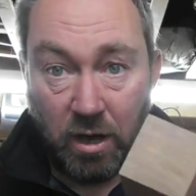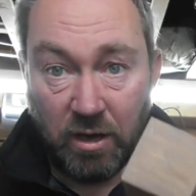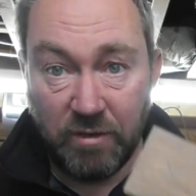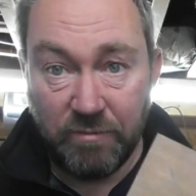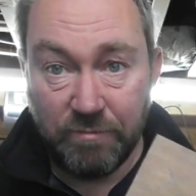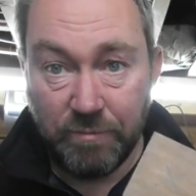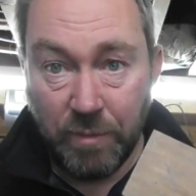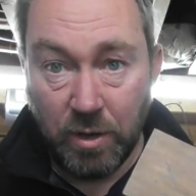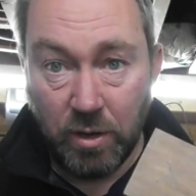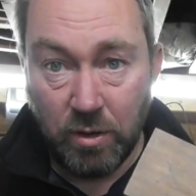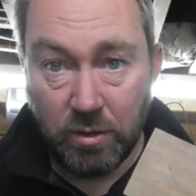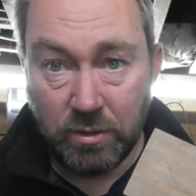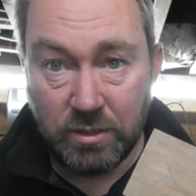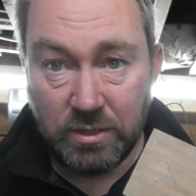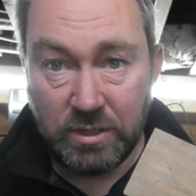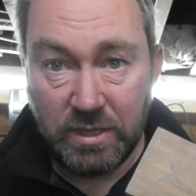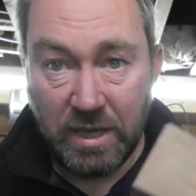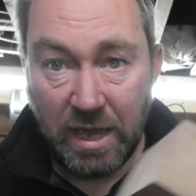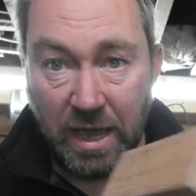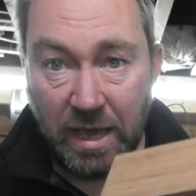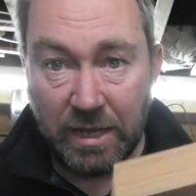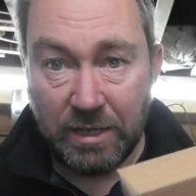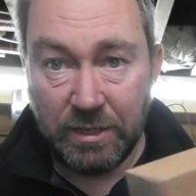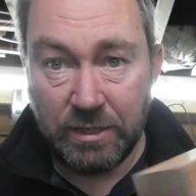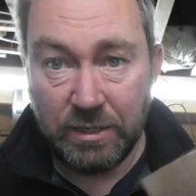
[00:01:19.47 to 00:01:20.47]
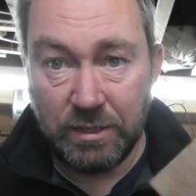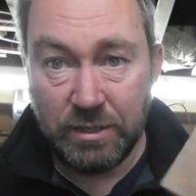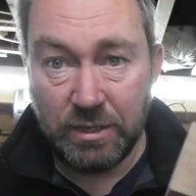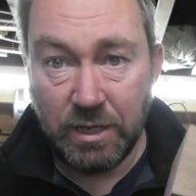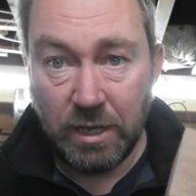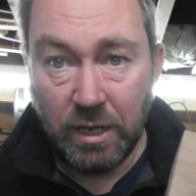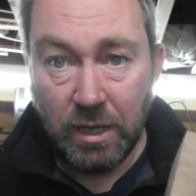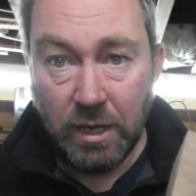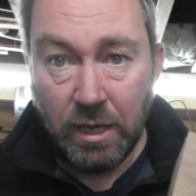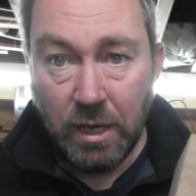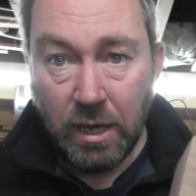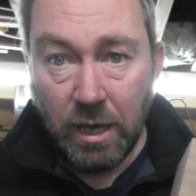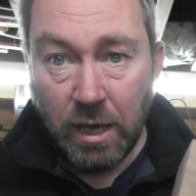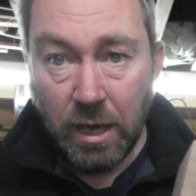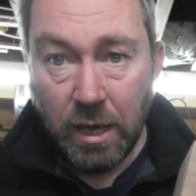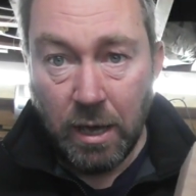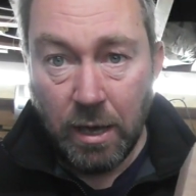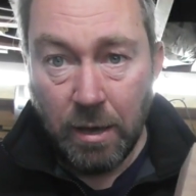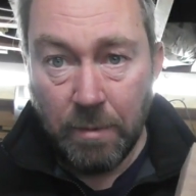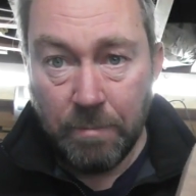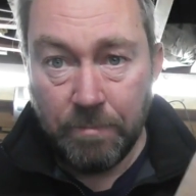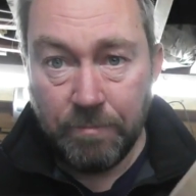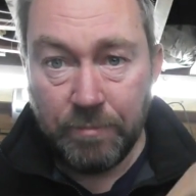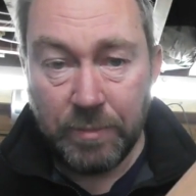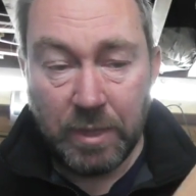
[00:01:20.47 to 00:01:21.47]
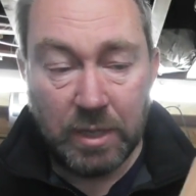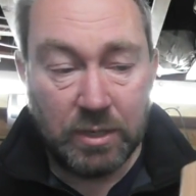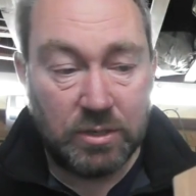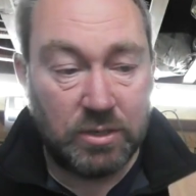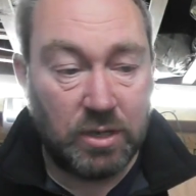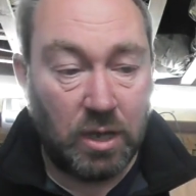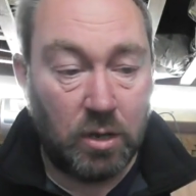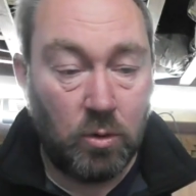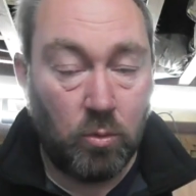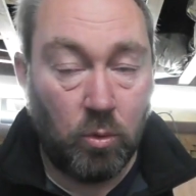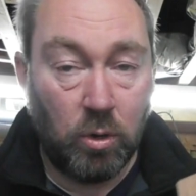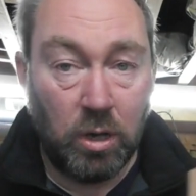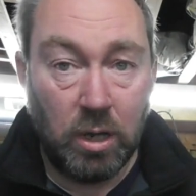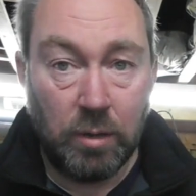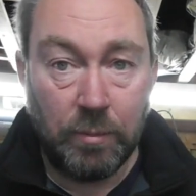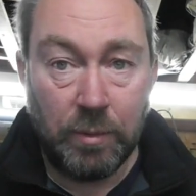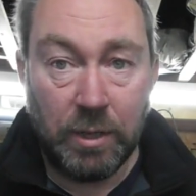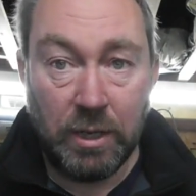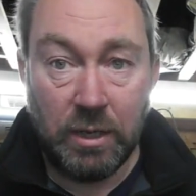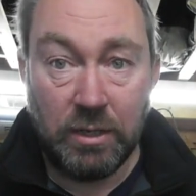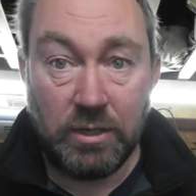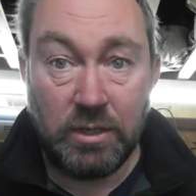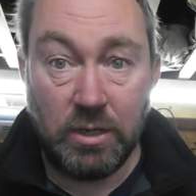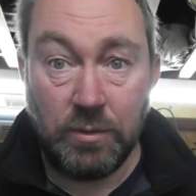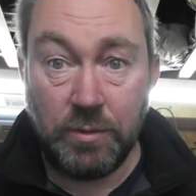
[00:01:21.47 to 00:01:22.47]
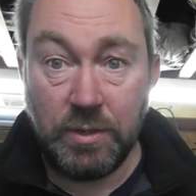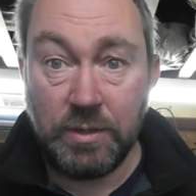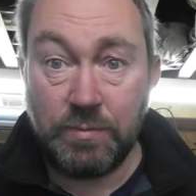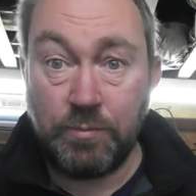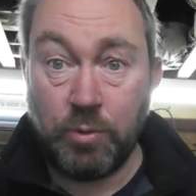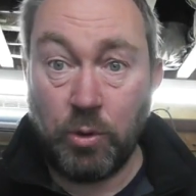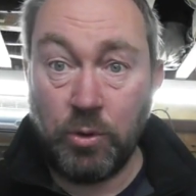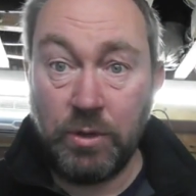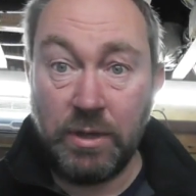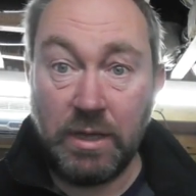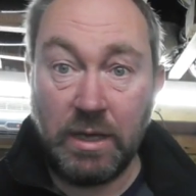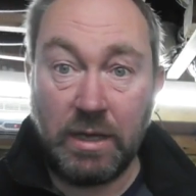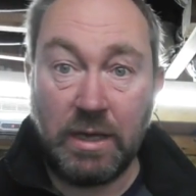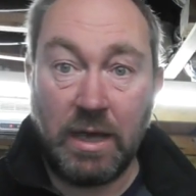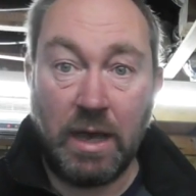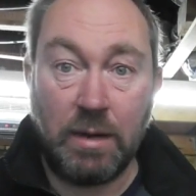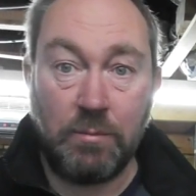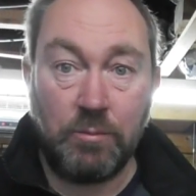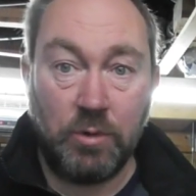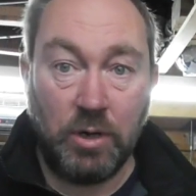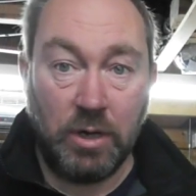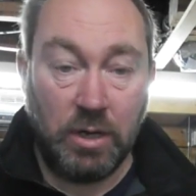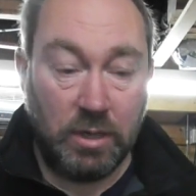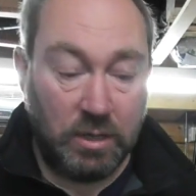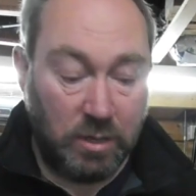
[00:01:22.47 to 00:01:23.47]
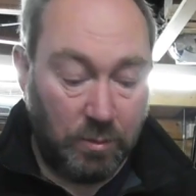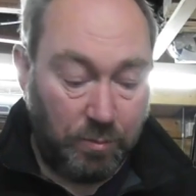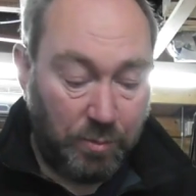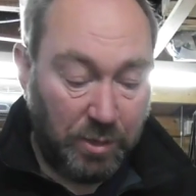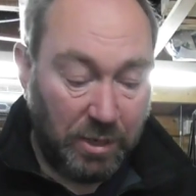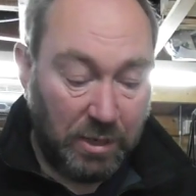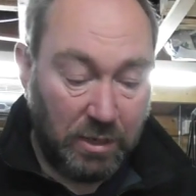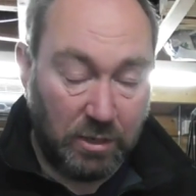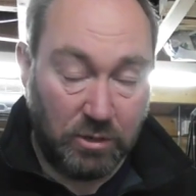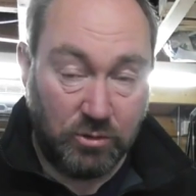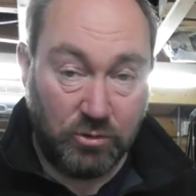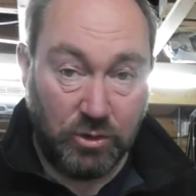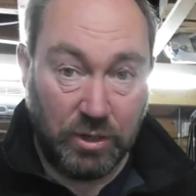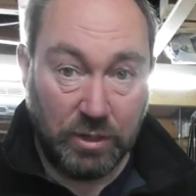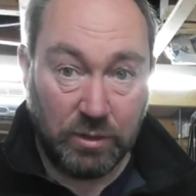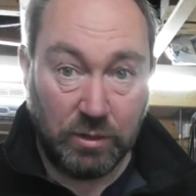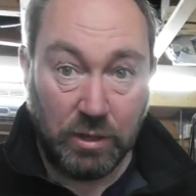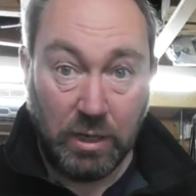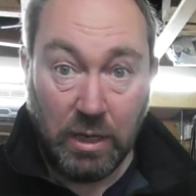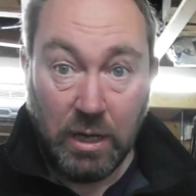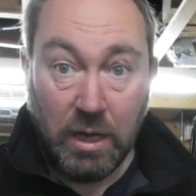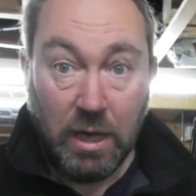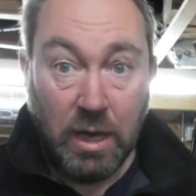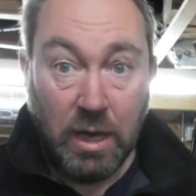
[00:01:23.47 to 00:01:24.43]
I've marked the ends, so what I'm going to do is point the camera at the pillar drill